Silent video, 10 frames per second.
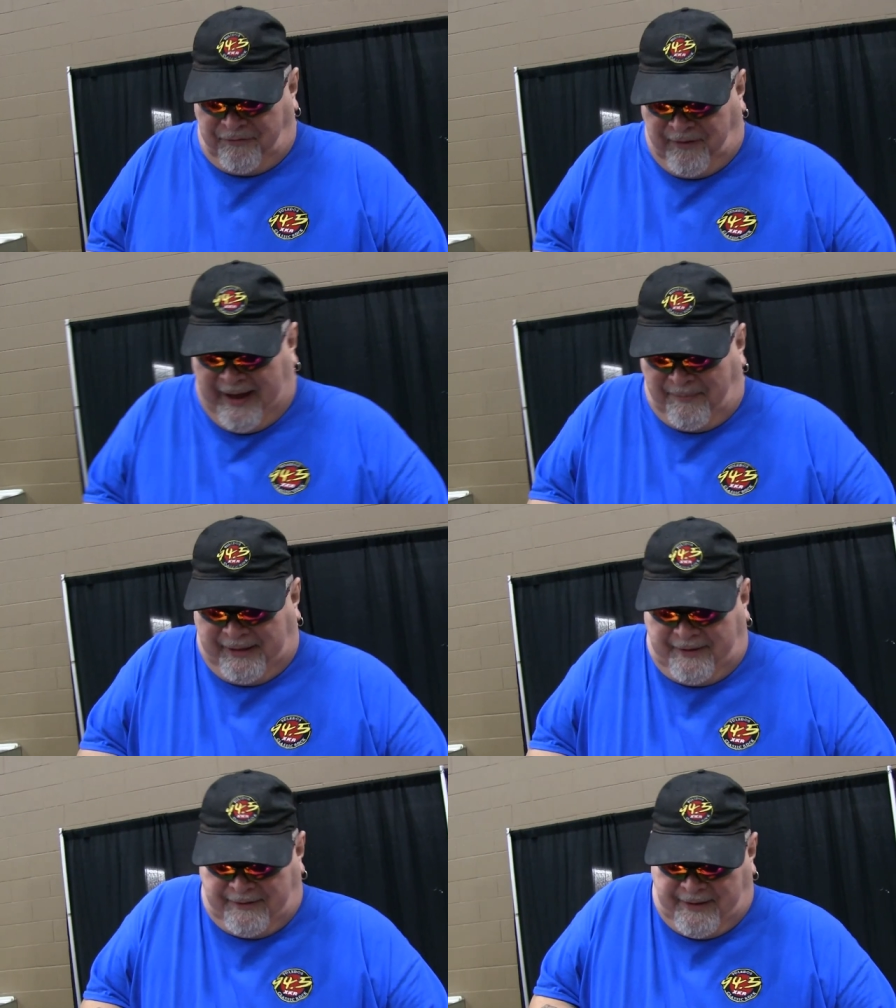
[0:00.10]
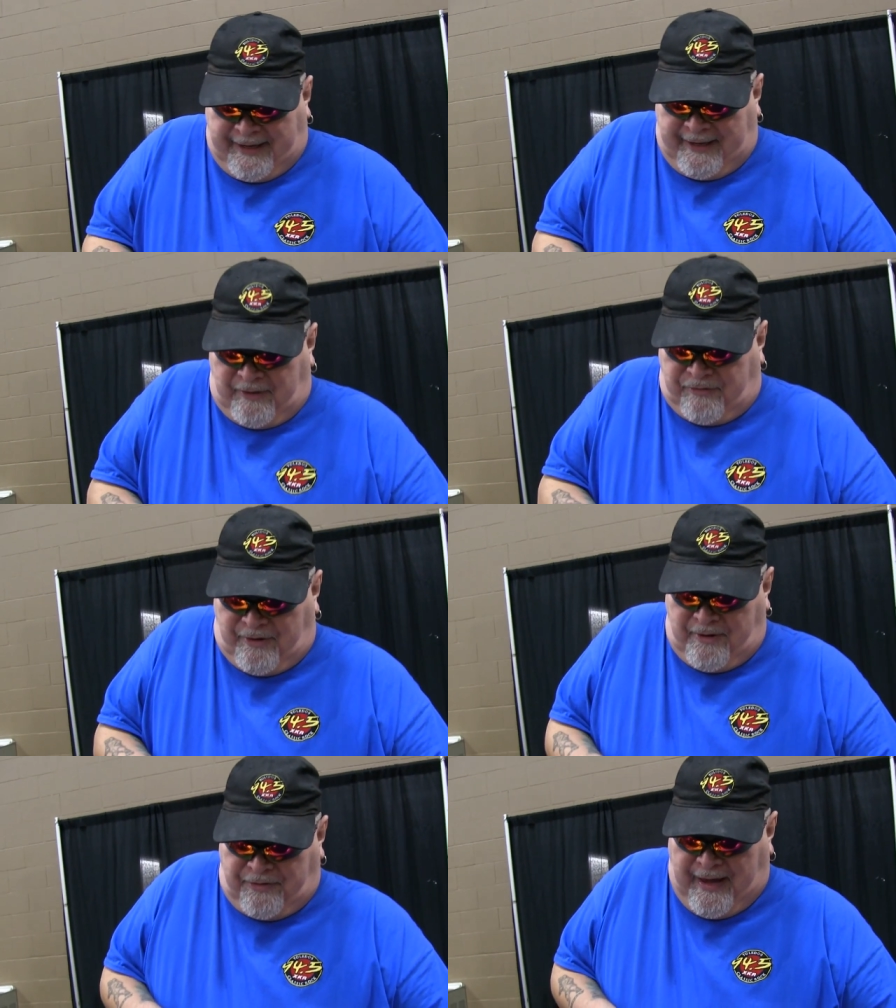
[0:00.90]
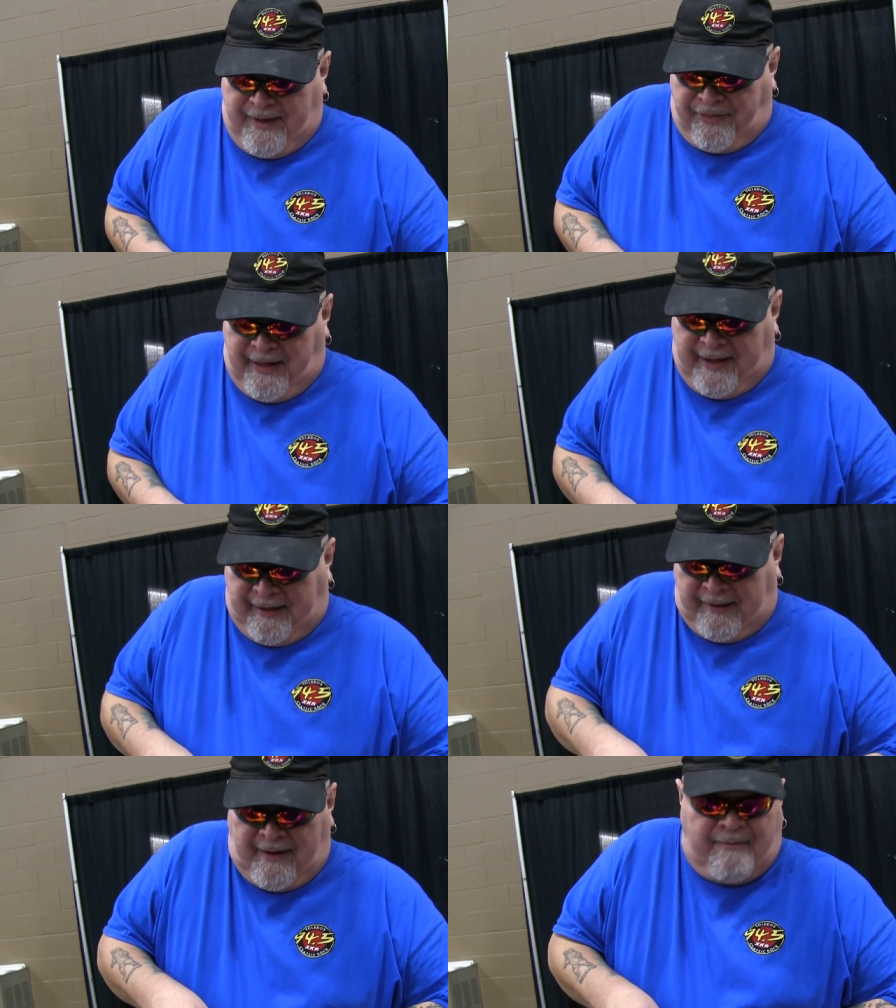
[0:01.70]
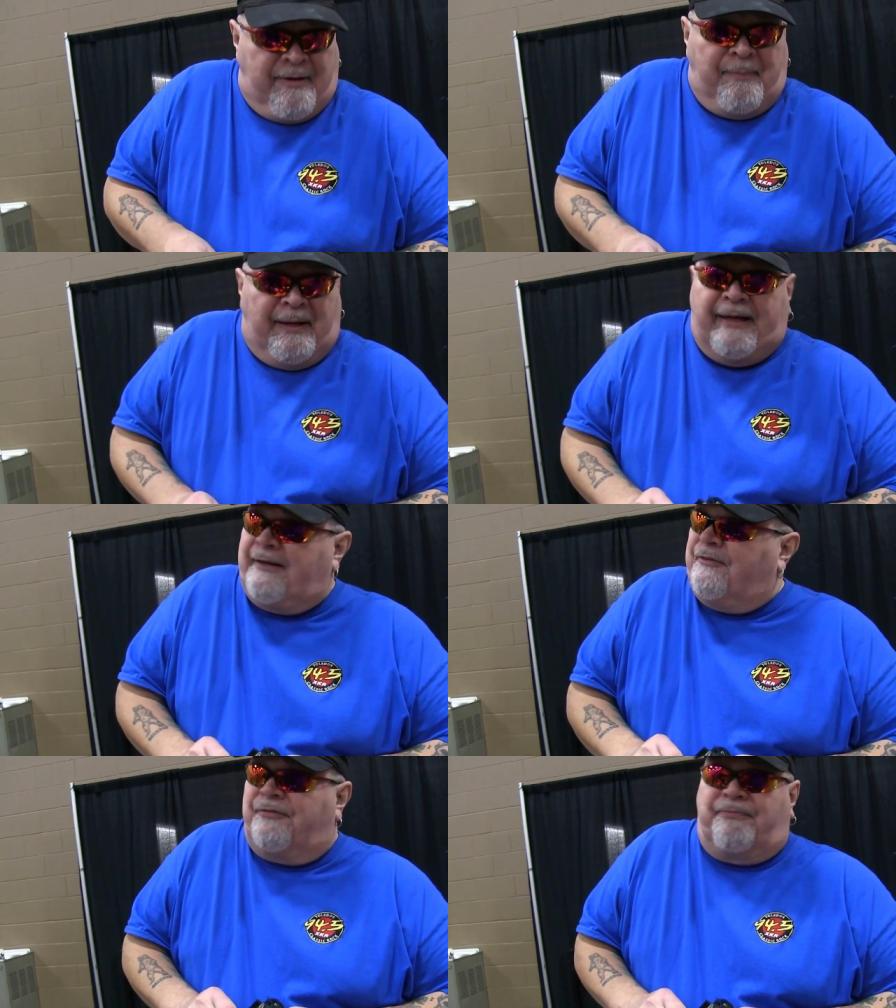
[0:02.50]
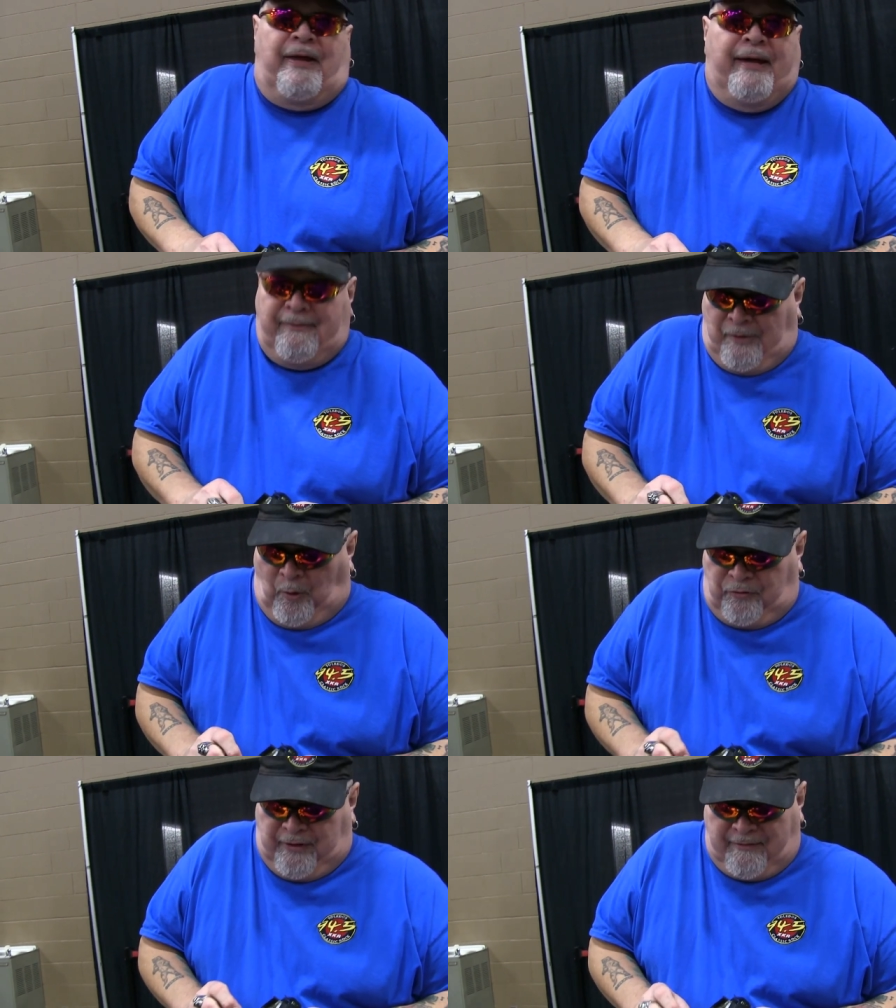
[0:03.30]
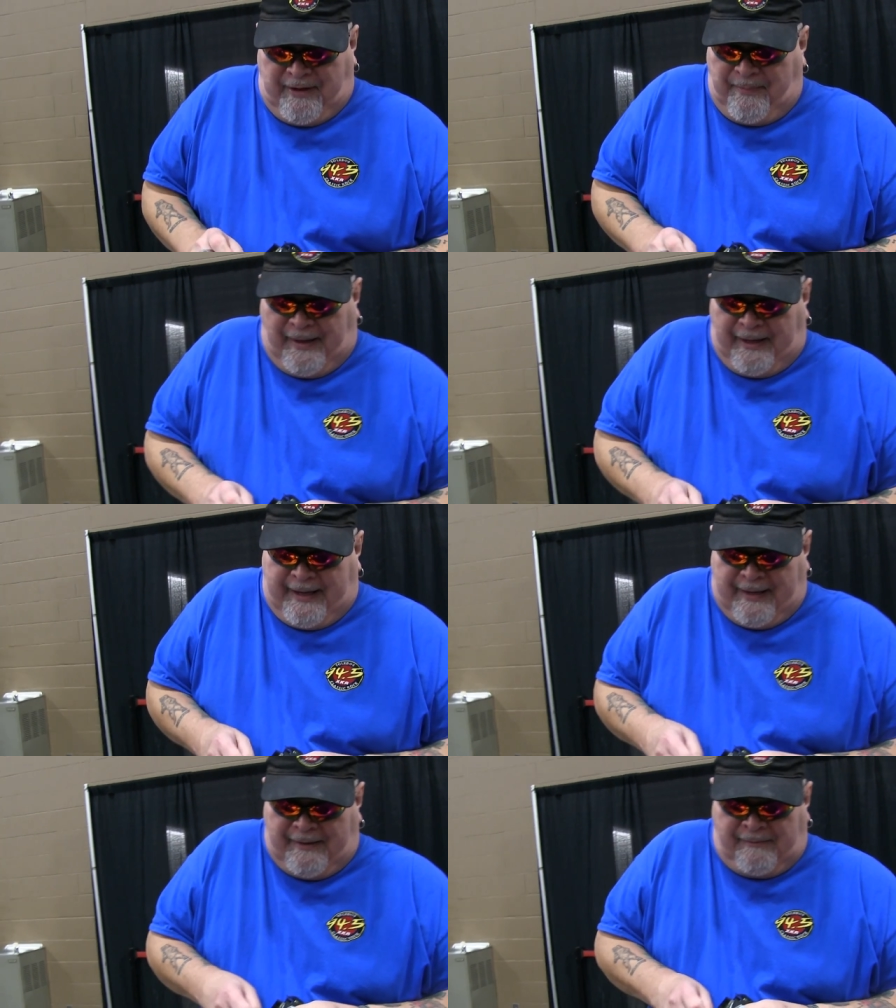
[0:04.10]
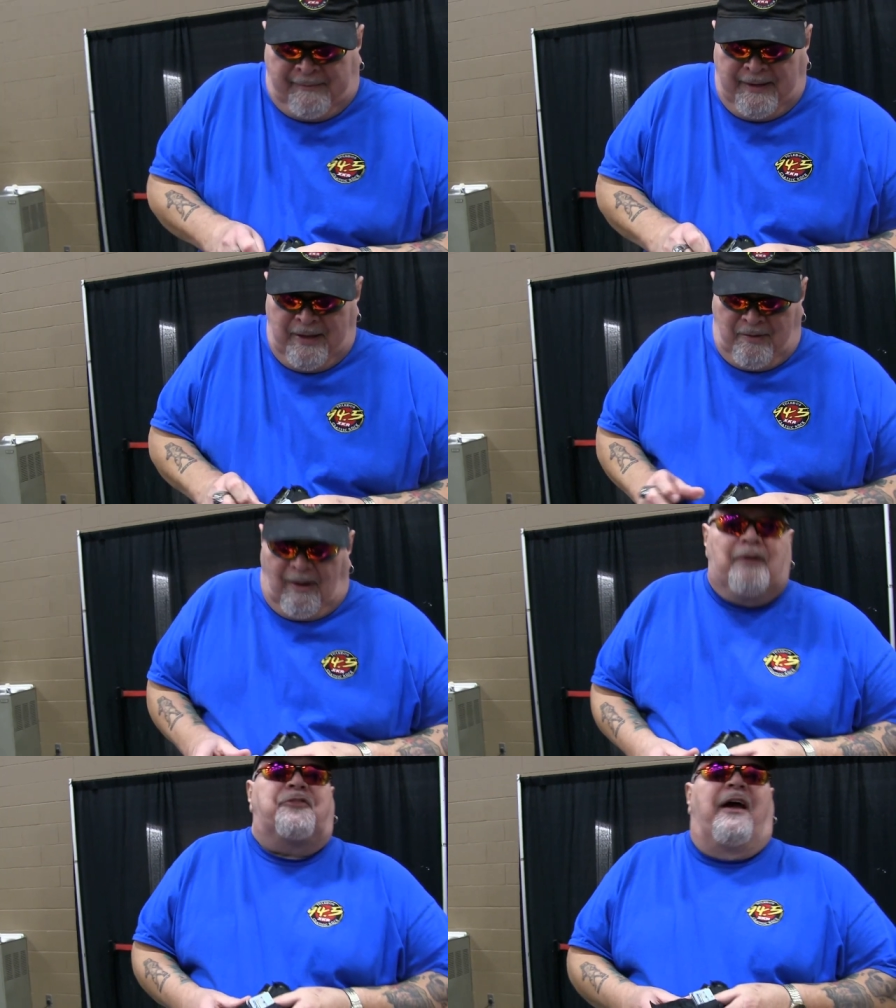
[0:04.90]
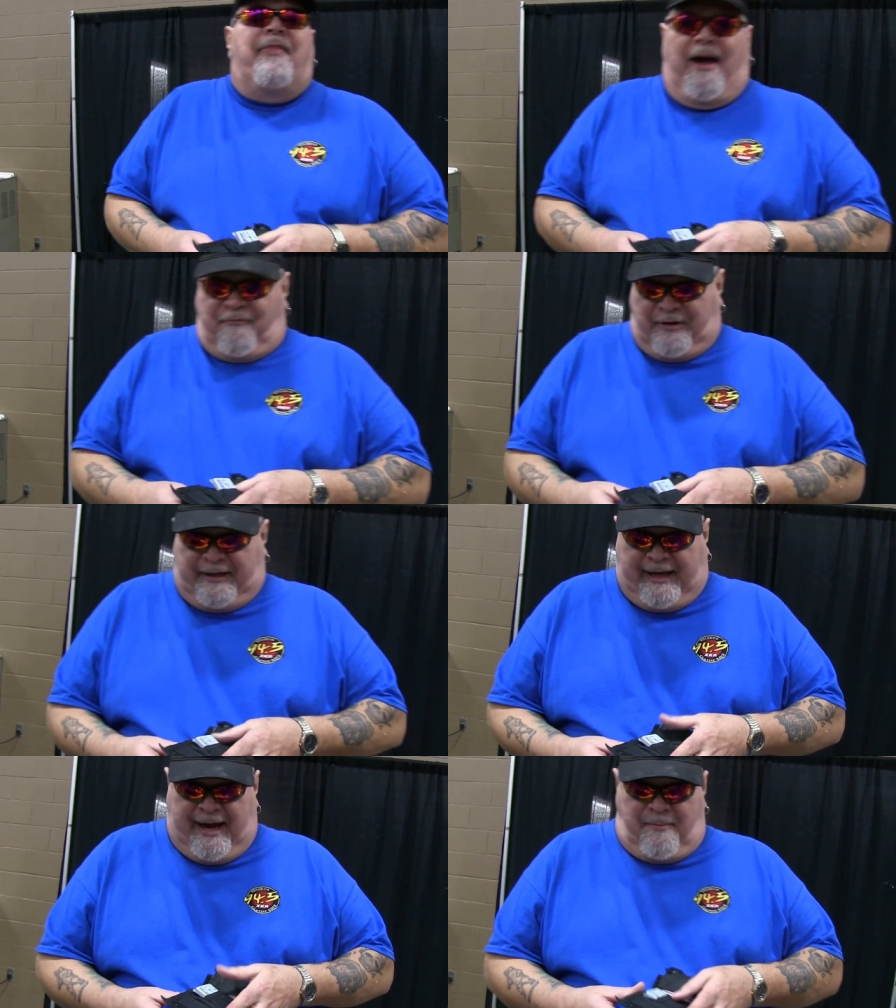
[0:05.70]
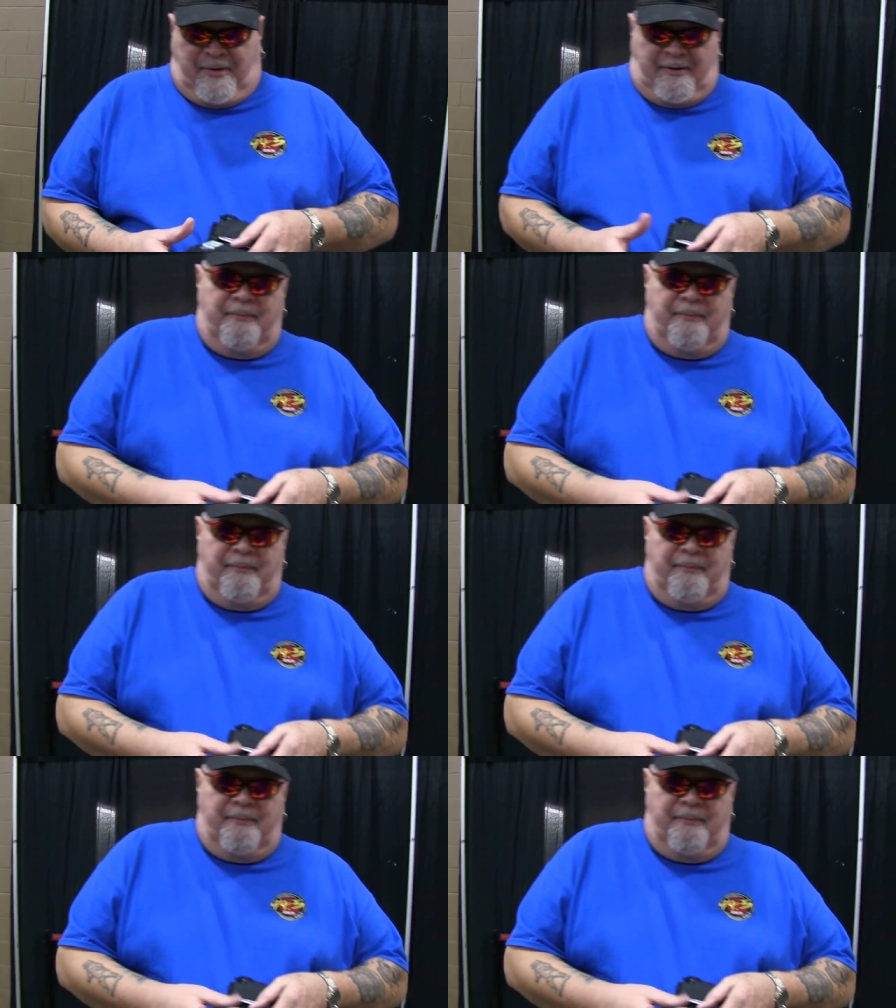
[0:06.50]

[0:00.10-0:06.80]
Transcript: family, to tell you the truth. I think everybody like knows everybody, and well, I'll say that for a camera.